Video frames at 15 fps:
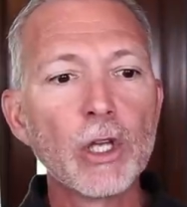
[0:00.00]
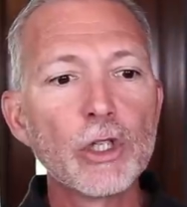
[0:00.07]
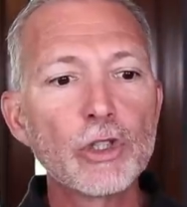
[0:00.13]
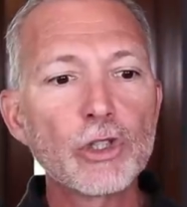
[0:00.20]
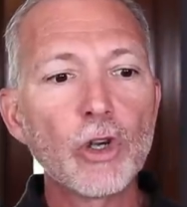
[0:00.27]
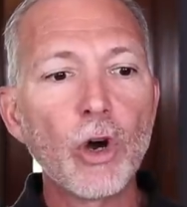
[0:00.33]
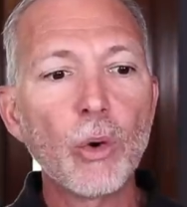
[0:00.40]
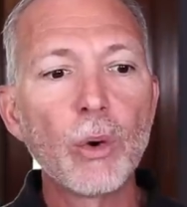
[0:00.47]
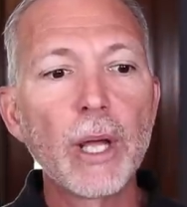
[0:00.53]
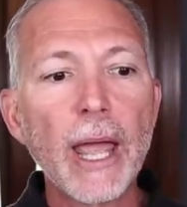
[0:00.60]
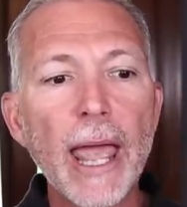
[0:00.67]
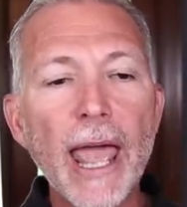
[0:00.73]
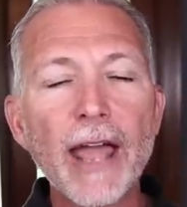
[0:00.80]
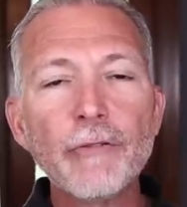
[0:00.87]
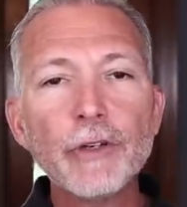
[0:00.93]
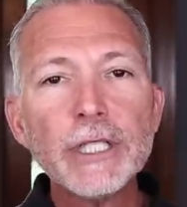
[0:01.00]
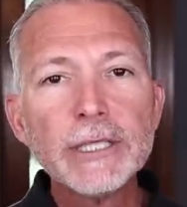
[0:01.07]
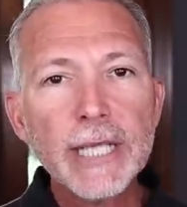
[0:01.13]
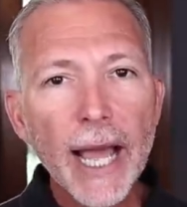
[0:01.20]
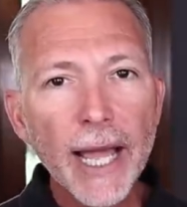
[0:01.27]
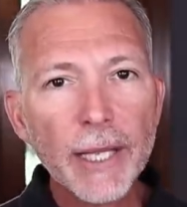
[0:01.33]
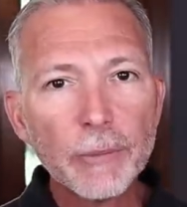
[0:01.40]
So every
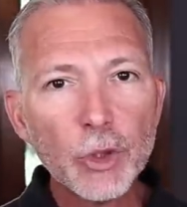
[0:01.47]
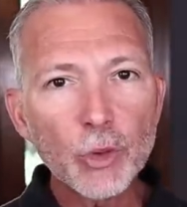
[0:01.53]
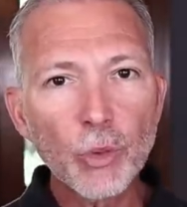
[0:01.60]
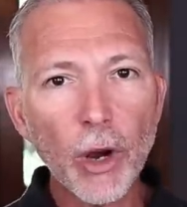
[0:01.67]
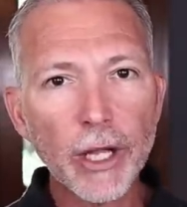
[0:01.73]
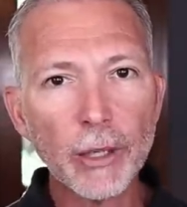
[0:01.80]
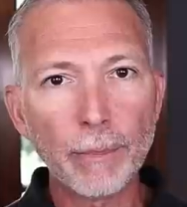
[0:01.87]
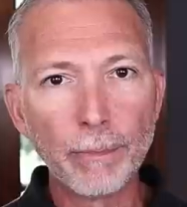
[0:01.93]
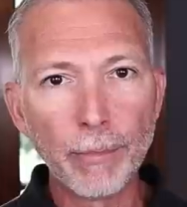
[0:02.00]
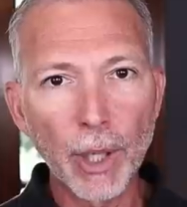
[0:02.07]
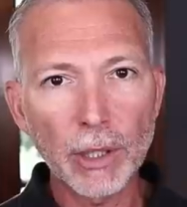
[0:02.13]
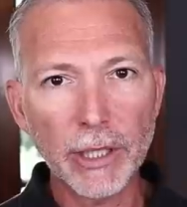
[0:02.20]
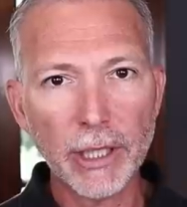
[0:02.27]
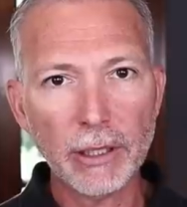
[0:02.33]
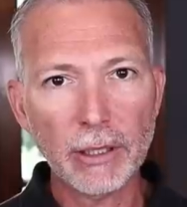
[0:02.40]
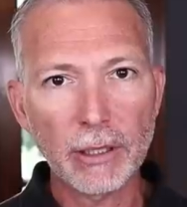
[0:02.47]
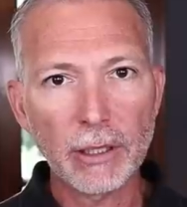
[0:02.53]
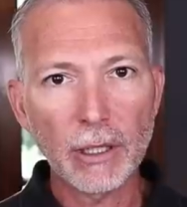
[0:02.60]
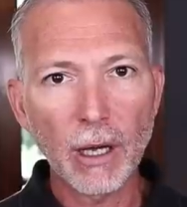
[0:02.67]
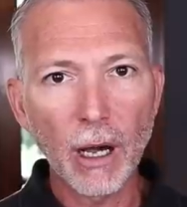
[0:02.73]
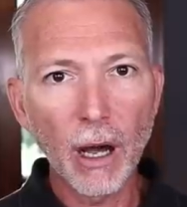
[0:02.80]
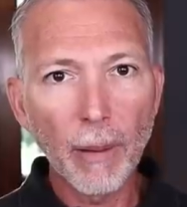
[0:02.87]
time you write a bullet,
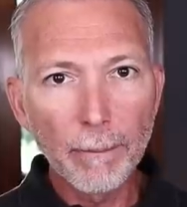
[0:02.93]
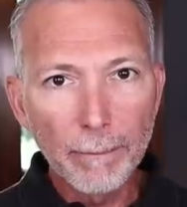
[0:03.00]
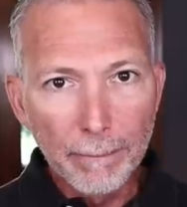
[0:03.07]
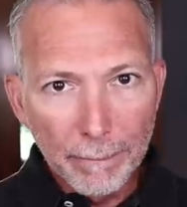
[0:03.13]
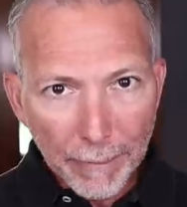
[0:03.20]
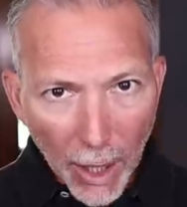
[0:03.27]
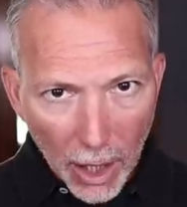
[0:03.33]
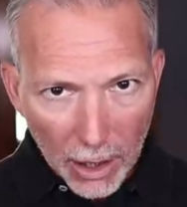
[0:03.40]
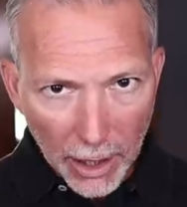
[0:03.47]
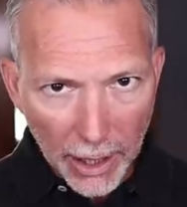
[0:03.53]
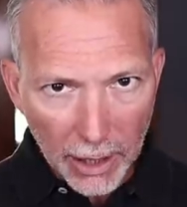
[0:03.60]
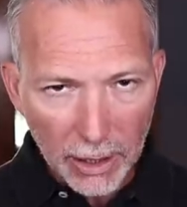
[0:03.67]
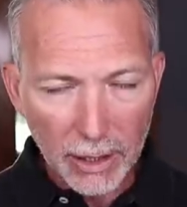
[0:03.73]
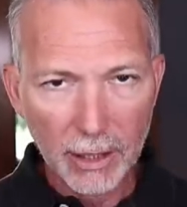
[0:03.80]
a bullet,